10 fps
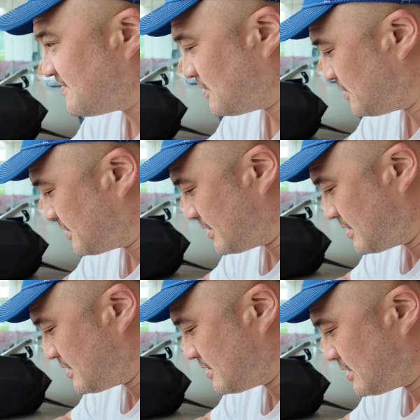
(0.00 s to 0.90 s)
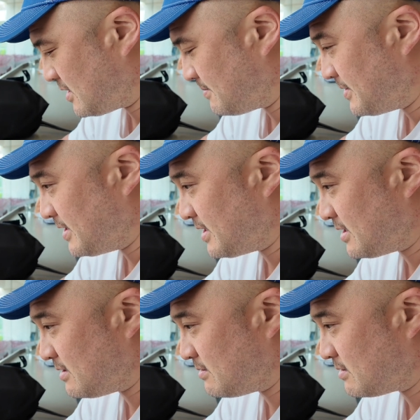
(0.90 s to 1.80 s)
folder, copy
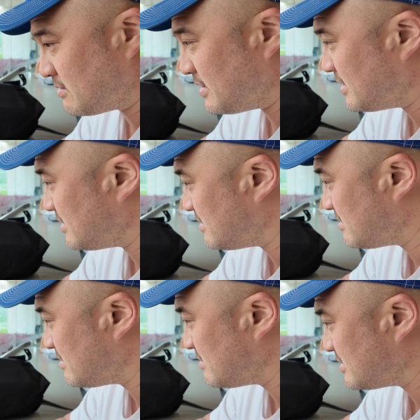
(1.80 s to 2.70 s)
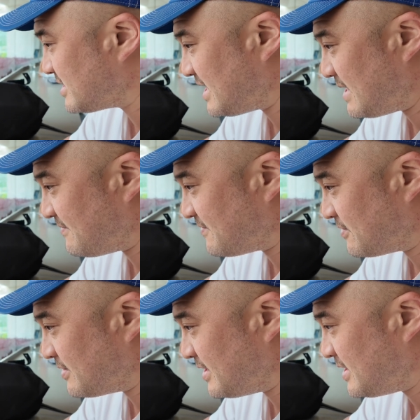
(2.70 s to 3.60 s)
it, create a new tab
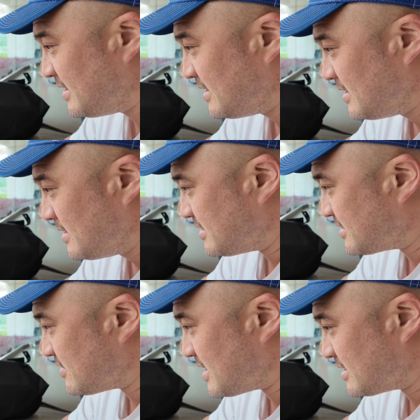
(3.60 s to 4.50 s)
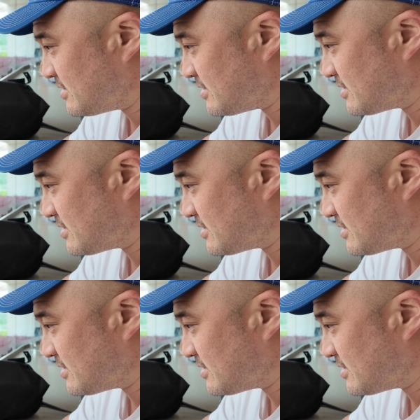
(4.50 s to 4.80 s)
for it. Distraction.